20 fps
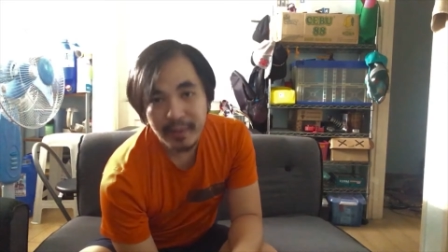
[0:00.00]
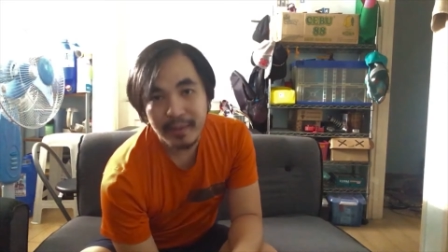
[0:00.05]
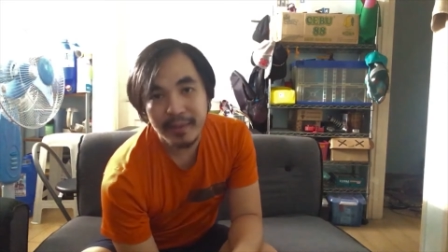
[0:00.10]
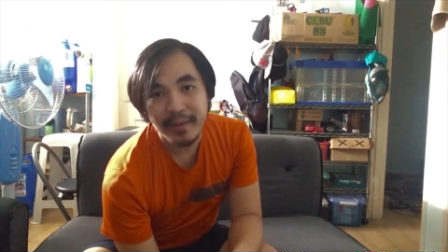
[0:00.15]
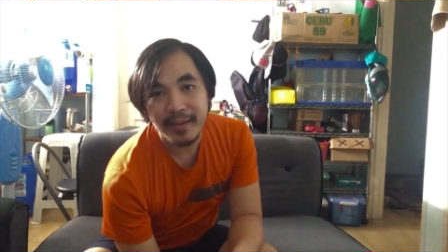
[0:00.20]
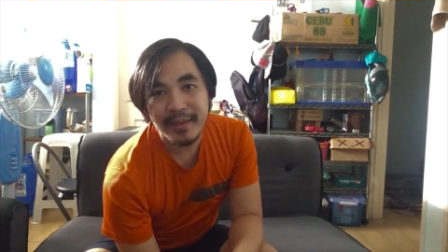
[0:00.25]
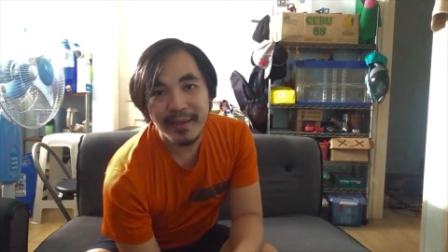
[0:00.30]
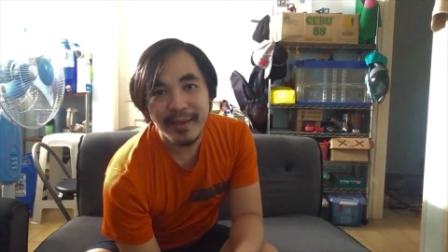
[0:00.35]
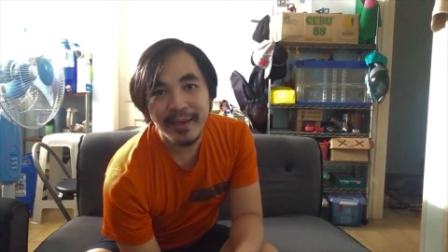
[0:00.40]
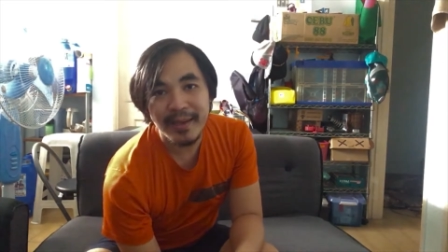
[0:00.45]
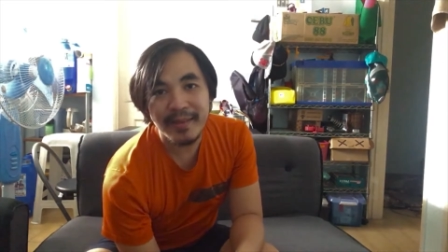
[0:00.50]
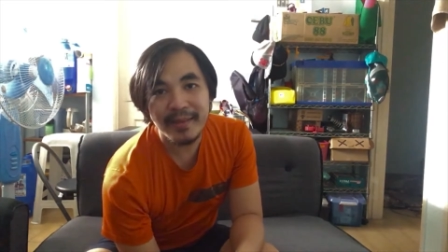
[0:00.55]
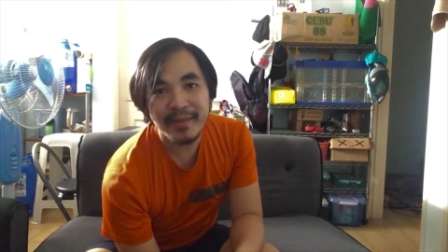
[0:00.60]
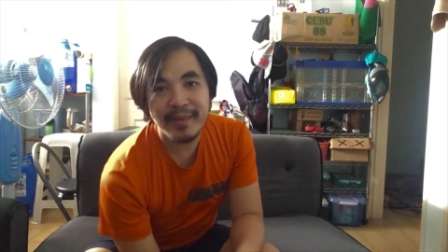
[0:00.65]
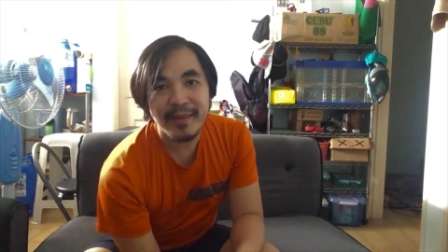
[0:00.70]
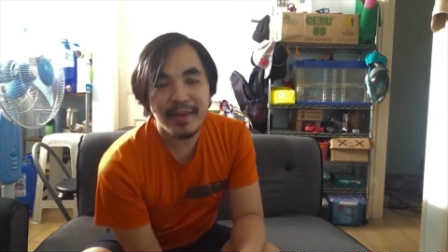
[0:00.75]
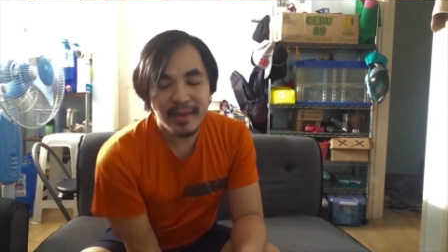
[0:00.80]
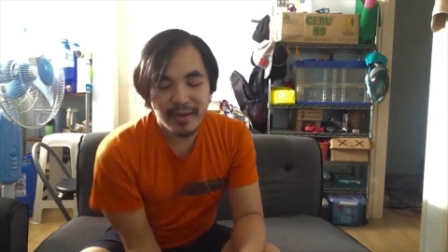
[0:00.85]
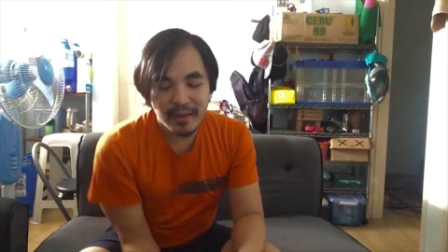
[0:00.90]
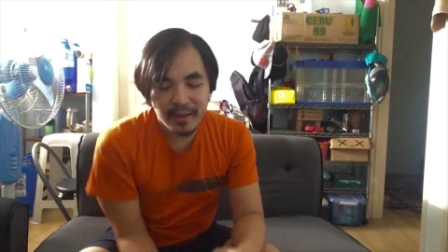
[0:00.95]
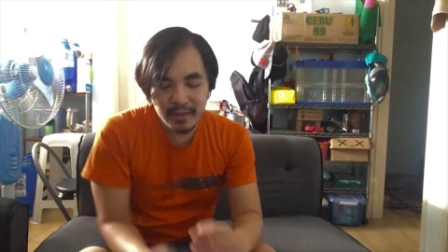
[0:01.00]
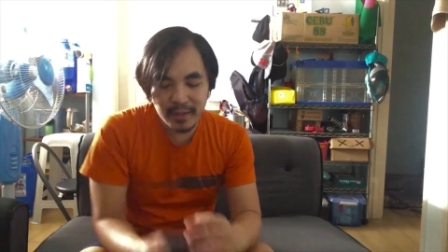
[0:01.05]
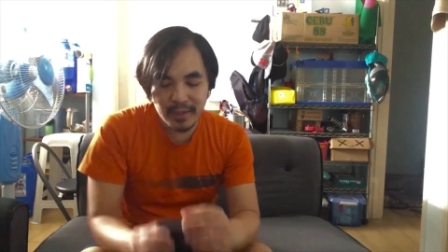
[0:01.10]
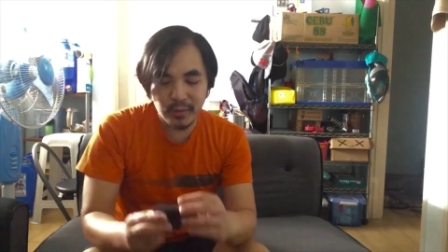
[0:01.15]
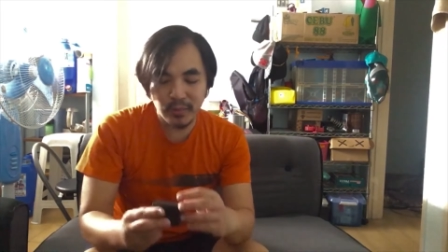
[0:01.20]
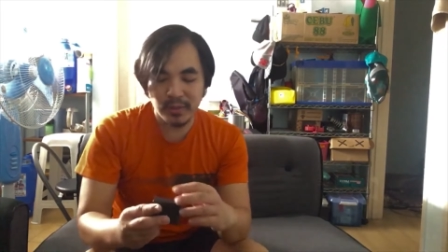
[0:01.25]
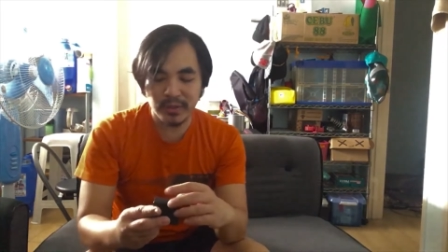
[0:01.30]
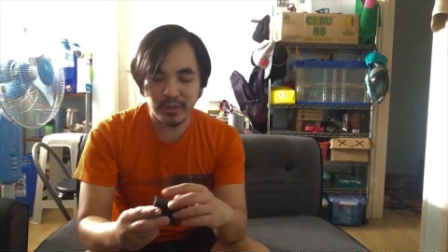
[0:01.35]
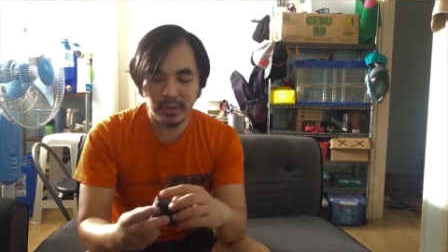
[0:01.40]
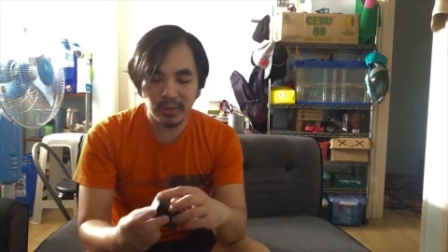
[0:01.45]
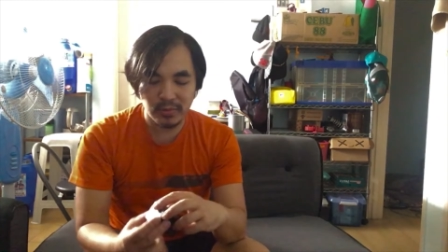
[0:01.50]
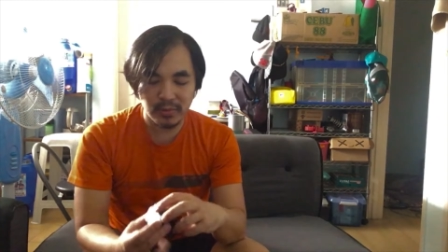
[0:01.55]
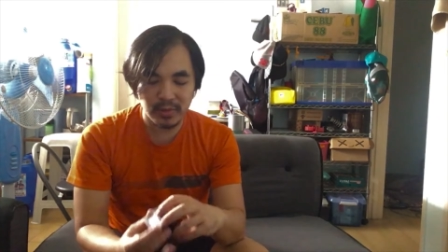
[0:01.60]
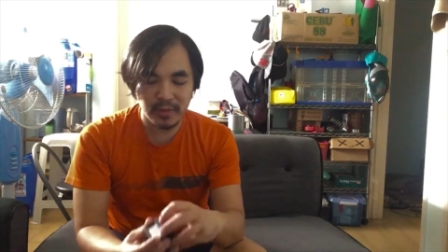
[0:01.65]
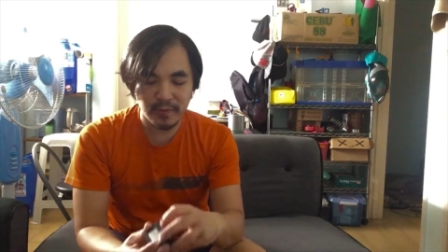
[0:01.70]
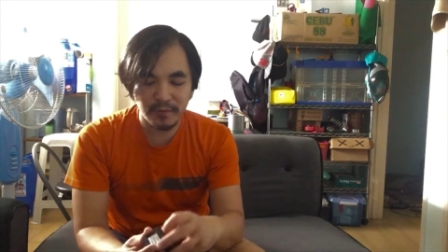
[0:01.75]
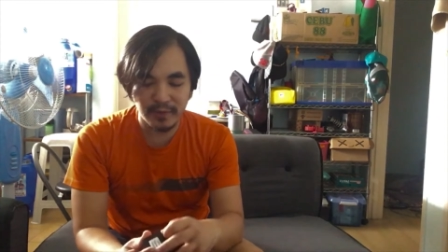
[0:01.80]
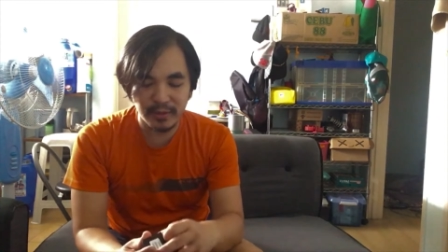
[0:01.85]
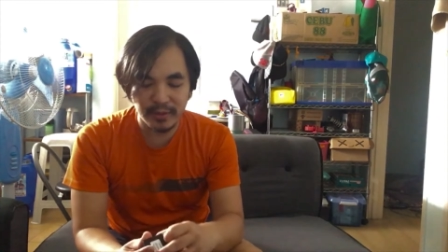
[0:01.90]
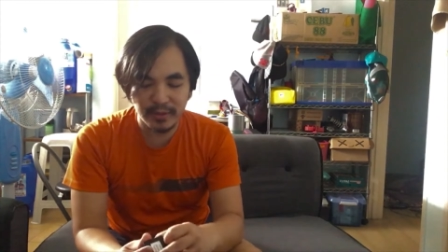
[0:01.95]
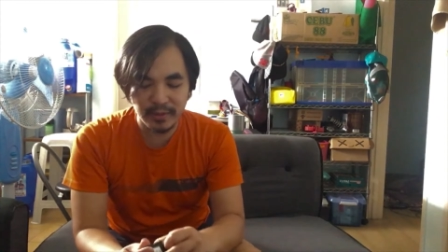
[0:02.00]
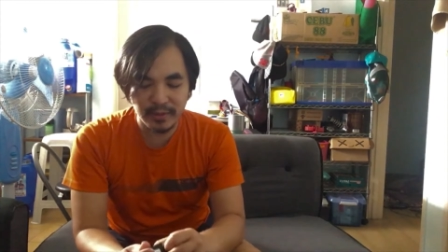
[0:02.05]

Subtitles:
and this one's no different.